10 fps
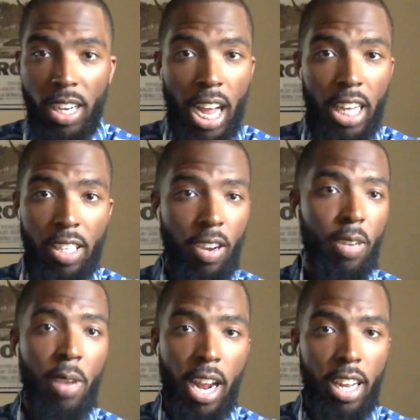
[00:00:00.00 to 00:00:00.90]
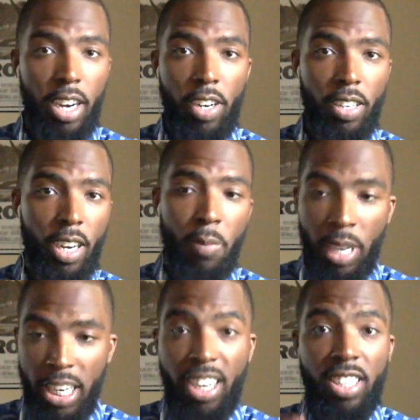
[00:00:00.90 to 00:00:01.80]
I talked about it earlier,
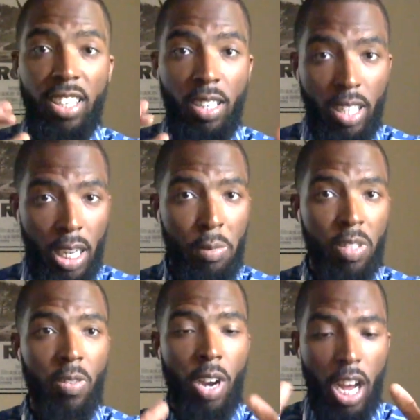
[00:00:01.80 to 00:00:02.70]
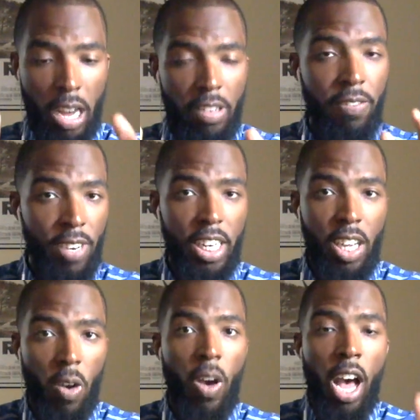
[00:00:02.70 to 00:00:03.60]
but here's a little glimpse of the
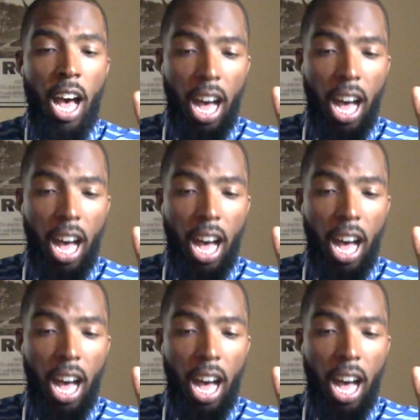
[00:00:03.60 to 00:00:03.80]
video